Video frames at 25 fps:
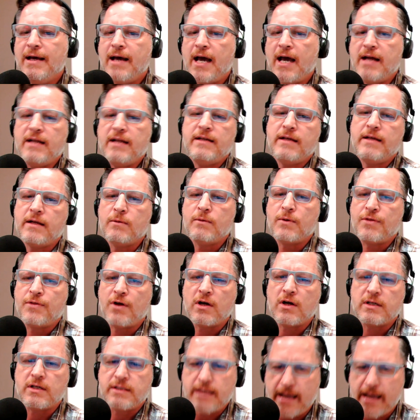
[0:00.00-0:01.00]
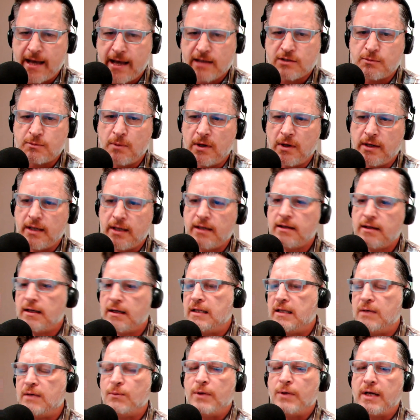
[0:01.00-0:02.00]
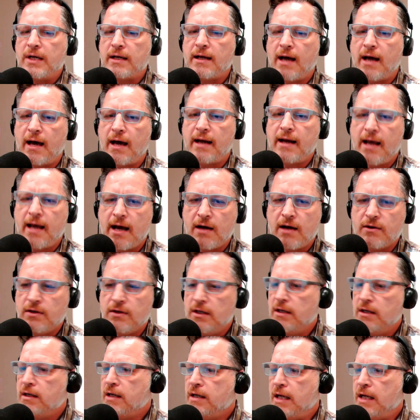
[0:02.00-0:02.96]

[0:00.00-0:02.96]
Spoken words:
And he did it with our tax money. And then when it got out,